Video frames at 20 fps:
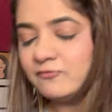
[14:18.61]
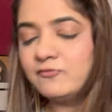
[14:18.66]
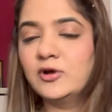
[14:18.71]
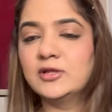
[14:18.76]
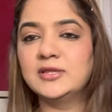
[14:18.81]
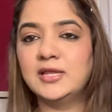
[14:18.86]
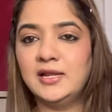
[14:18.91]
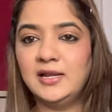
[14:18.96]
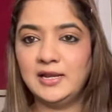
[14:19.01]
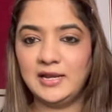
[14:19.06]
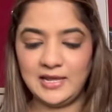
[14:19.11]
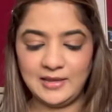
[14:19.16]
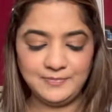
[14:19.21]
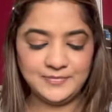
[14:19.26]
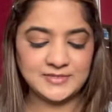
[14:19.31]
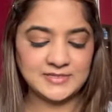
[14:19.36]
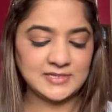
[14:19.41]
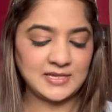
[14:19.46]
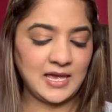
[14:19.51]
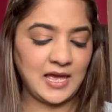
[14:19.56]
For the
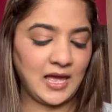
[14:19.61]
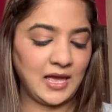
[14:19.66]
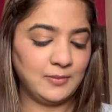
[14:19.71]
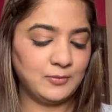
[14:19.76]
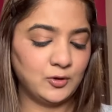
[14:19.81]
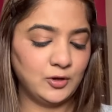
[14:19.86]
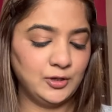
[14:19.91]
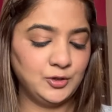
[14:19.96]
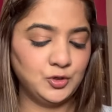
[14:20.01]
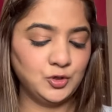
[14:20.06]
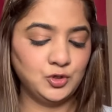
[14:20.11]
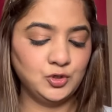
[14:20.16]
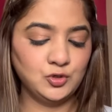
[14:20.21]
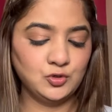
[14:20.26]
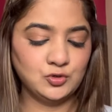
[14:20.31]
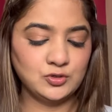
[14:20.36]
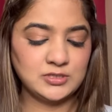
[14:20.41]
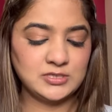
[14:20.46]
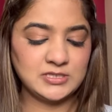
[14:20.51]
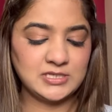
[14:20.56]
lips, I'm going to
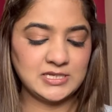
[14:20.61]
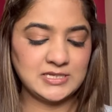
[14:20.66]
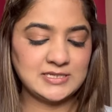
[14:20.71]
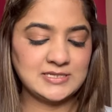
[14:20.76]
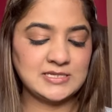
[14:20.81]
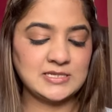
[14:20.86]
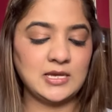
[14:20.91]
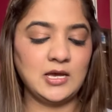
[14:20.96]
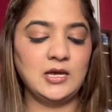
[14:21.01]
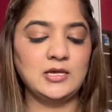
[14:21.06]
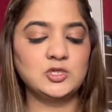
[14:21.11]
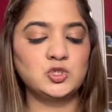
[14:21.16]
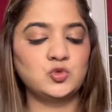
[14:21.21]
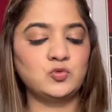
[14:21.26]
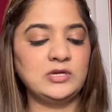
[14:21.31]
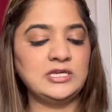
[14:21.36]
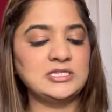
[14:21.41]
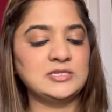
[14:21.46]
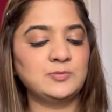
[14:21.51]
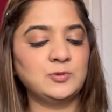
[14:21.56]
use this
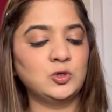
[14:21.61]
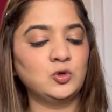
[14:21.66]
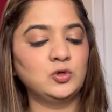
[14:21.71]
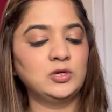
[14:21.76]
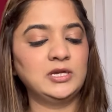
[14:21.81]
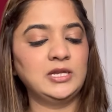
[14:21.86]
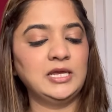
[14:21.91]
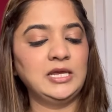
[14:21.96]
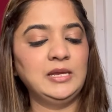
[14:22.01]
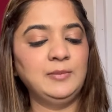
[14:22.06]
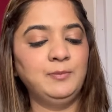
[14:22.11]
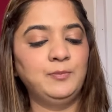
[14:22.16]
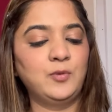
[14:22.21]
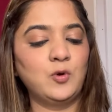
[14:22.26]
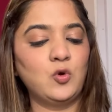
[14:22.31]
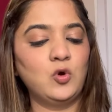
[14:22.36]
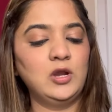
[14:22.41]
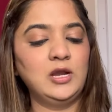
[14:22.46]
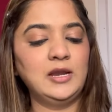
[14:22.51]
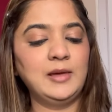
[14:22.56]
Swiss Beauty
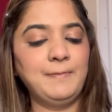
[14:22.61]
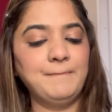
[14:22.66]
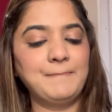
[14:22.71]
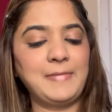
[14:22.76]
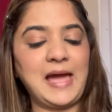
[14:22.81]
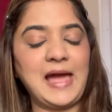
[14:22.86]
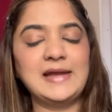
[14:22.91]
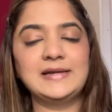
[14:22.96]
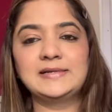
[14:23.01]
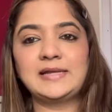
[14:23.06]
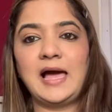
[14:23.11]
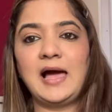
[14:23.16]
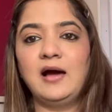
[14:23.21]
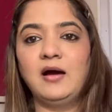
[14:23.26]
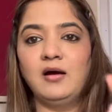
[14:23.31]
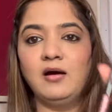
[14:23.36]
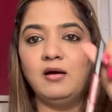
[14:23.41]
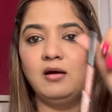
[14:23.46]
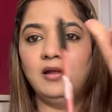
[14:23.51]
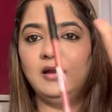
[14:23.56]
Bold Matte
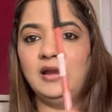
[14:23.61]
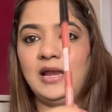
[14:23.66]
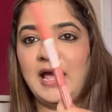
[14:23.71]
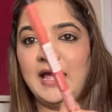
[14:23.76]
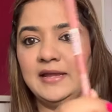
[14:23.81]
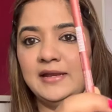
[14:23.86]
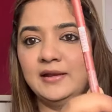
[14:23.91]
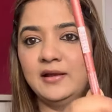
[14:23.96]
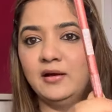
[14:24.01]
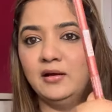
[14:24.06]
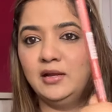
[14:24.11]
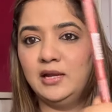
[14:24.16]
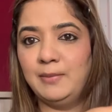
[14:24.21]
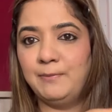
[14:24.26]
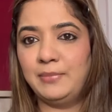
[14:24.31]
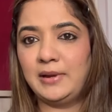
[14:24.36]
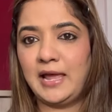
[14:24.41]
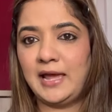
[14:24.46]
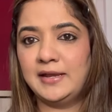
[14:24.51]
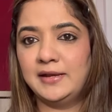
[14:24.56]
Liner,
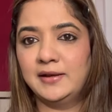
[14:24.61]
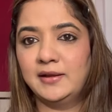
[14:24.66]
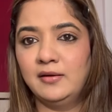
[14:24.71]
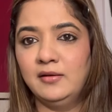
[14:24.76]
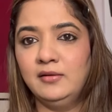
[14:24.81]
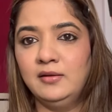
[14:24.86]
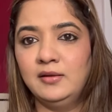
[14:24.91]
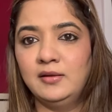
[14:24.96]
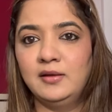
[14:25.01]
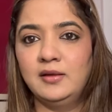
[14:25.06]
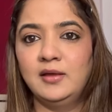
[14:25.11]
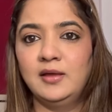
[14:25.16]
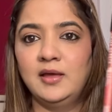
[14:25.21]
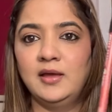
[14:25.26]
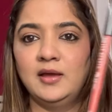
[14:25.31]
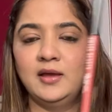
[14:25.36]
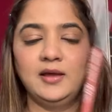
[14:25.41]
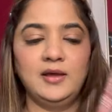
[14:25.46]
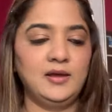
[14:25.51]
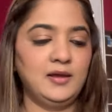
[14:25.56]
Lip Liner.
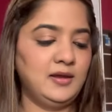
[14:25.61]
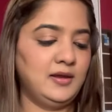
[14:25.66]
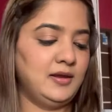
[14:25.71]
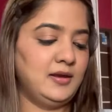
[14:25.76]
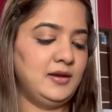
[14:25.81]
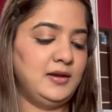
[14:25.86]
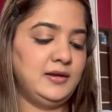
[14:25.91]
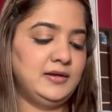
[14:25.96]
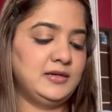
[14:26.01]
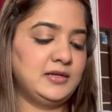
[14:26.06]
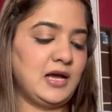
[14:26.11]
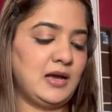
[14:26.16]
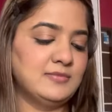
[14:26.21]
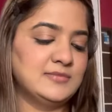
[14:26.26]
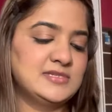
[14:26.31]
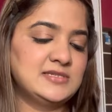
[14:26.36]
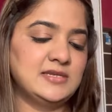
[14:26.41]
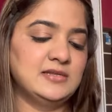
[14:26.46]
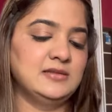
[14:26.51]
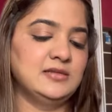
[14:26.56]
It
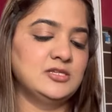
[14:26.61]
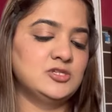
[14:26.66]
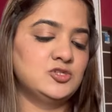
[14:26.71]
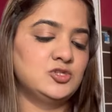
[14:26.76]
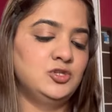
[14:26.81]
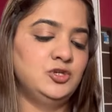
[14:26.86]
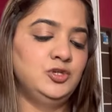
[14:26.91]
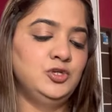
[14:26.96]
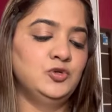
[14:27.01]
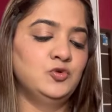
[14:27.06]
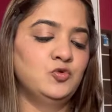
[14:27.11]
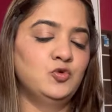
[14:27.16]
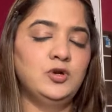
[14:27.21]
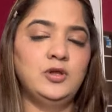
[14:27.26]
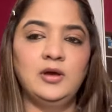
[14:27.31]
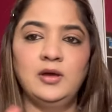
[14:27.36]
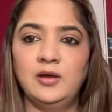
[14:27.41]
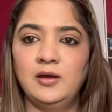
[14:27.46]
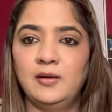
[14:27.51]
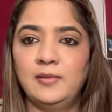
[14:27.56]
comes in this
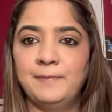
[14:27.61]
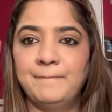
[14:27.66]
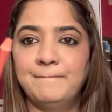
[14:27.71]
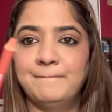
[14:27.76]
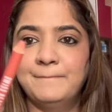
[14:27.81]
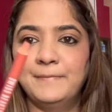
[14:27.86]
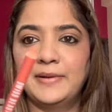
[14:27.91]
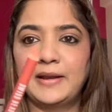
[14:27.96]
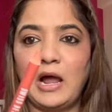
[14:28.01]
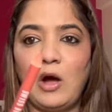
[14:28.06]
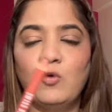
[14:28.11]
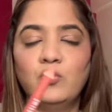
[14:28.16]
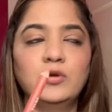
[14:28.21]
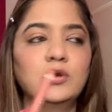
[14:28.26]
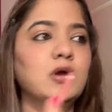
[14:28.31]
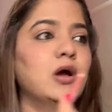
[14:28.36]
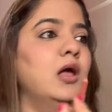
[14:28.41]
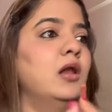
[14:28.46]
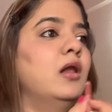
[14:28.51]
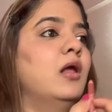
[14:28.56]
nude
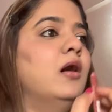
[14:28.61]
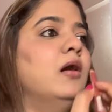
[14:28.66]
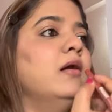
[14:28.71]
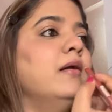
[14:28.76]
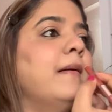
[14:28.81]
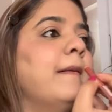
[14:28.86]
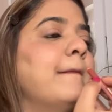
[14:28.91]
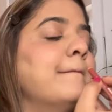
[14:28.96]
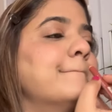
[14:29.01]
brown color.